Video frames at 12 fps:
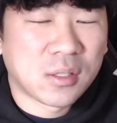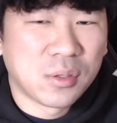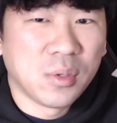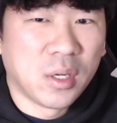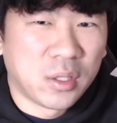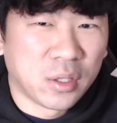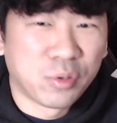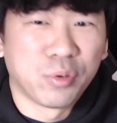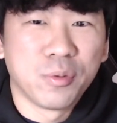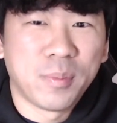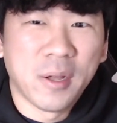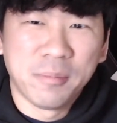to a
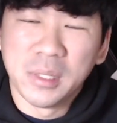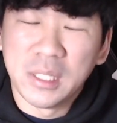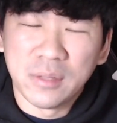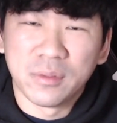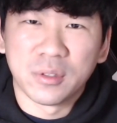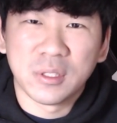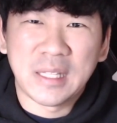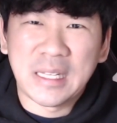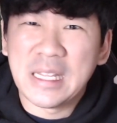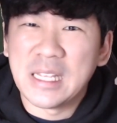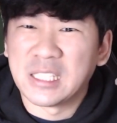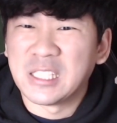group of believers that
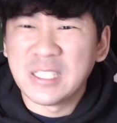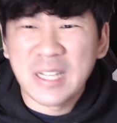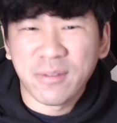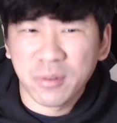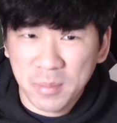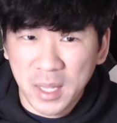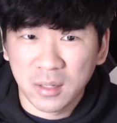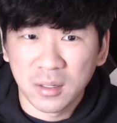he has never met,